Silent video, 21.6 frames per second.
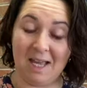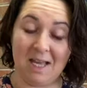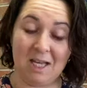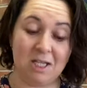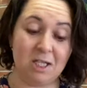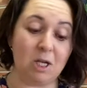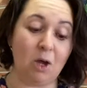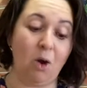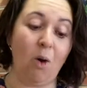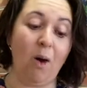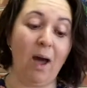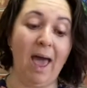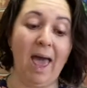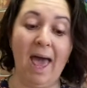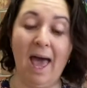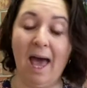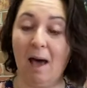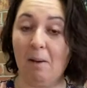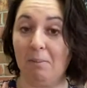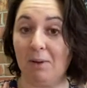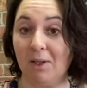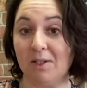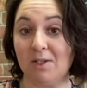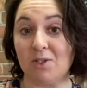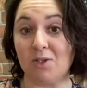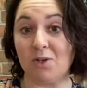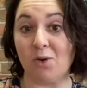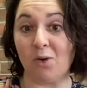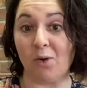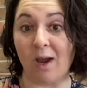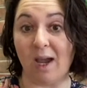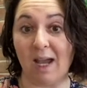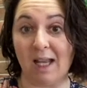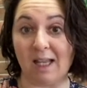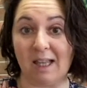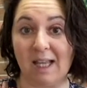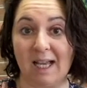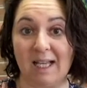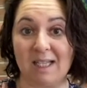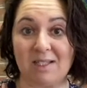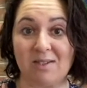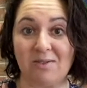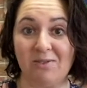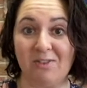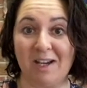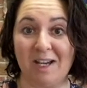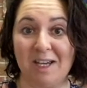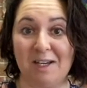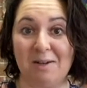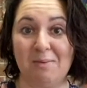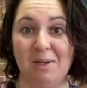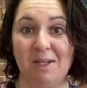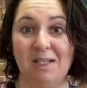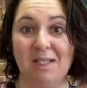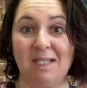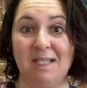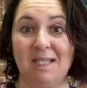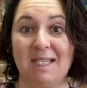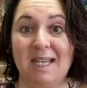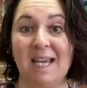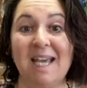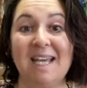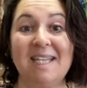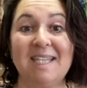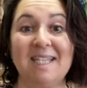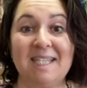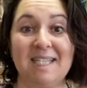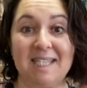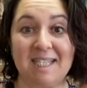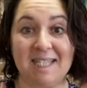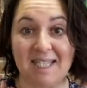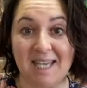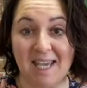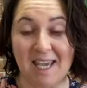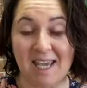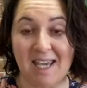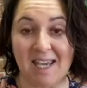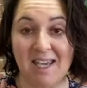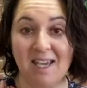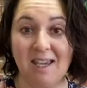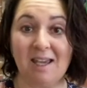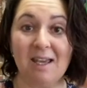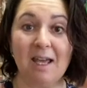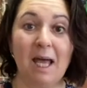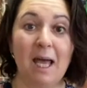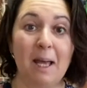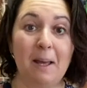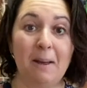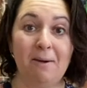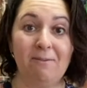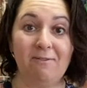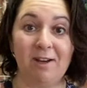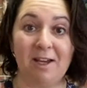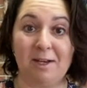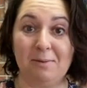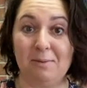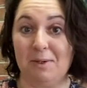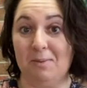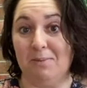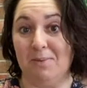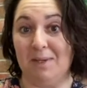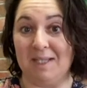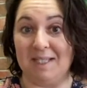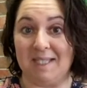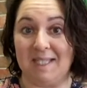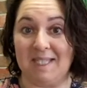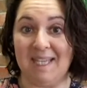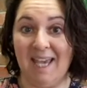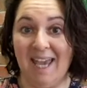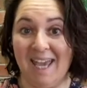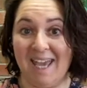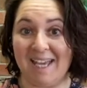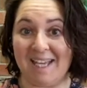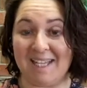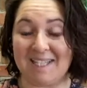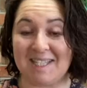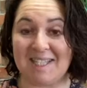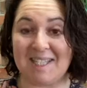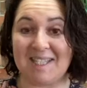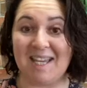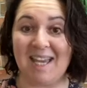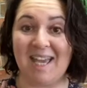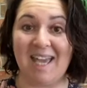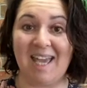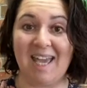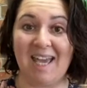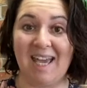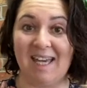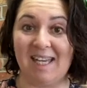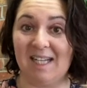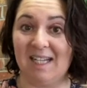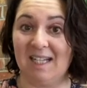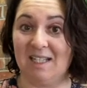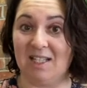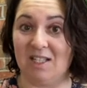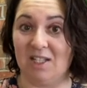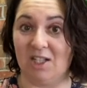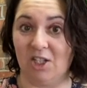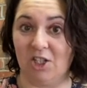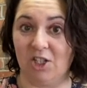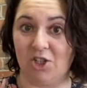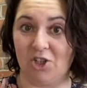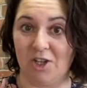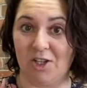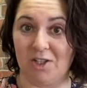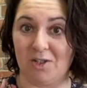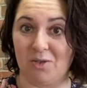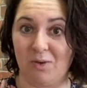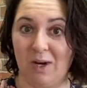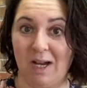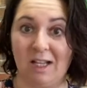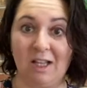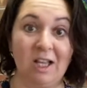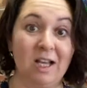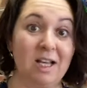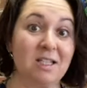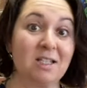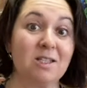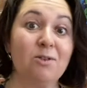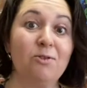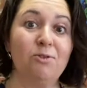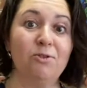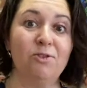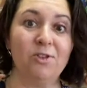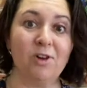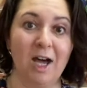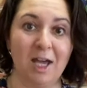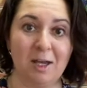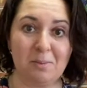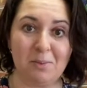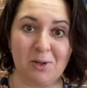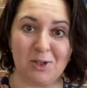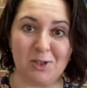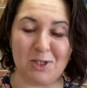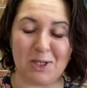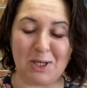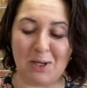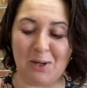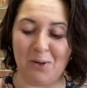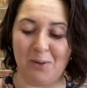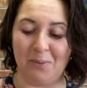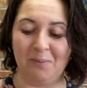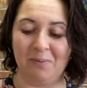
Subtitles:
So apple is great, lots of vitamins C, vitamin B6, and it's delicious, right? Lots of fiber too.